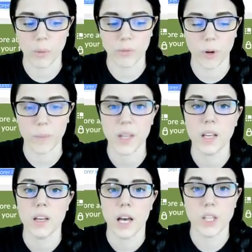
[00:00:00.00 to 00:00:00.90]
it's very
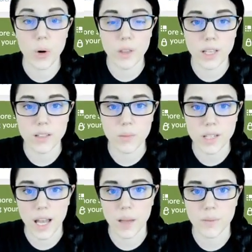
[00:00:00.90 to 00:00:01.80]
helpful. I know
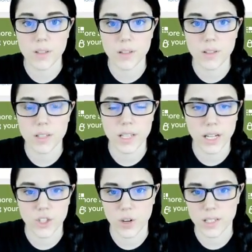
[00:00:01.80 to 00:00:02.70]
that sometimes
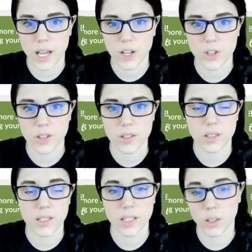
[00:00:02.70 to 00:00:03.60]
sending
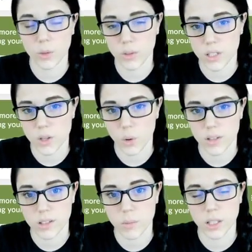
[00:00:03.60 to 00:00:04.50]
transactions, dealing with
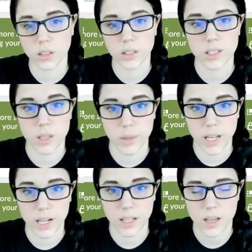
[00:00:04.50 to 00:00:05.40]
these tokens can be a little
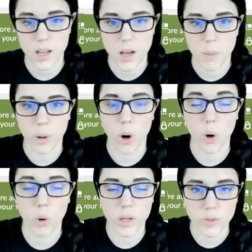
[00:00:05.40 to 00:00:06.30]
intimidating,
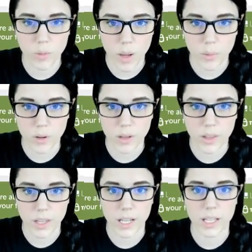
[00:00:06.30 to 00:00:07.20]
But always
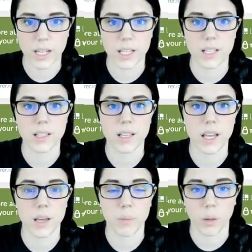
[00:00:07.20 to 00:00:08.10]
remember that it
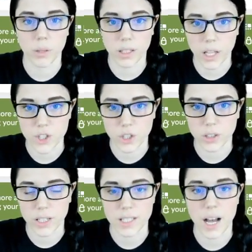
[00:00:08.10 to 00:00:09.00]
is a public
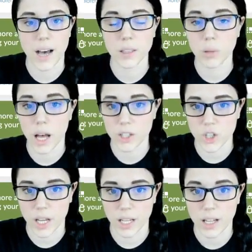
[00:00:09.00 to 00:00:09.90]
ledger, it's on
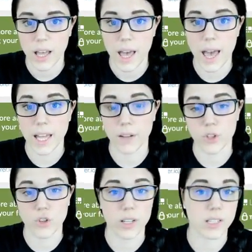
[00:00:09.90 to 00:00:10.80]
the blockchain,
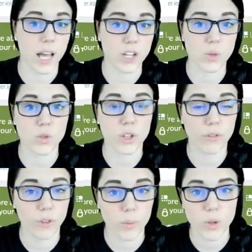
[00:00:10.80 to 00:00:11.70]
and if the
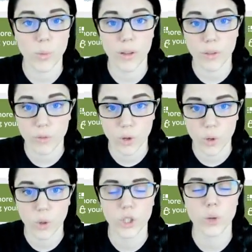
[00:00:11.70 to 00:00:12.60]
transaction was confirmed and
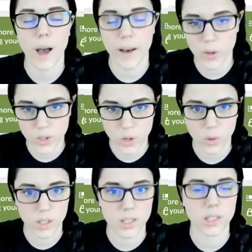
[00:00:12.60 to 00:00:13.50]
went through, you
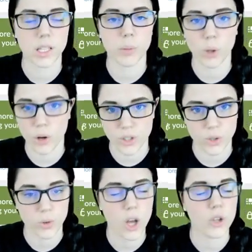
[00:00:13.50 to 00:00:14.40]
have those tokens, they
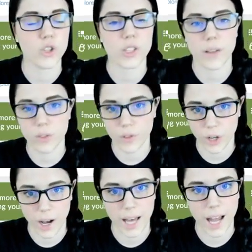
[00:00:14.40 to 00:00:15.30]
belong to you, you just
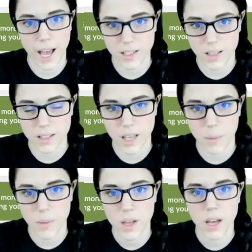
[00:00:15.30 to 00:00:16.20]
have to figure out how to
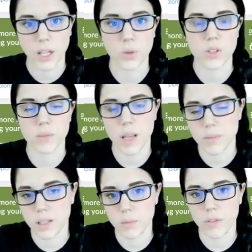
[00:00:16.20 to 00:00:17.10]
access them. I know
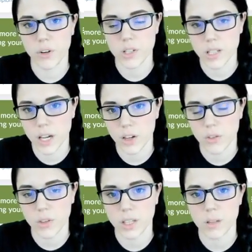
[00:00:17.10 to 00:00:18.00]
sometimes it can be very
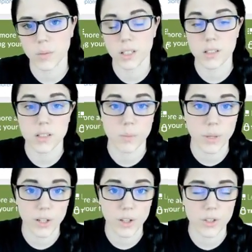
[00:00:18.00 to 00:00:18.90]
scary, you think something
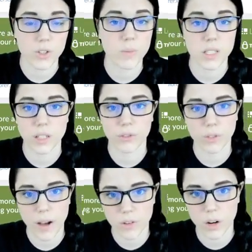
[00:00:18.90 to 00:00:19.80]
disappeared or is missing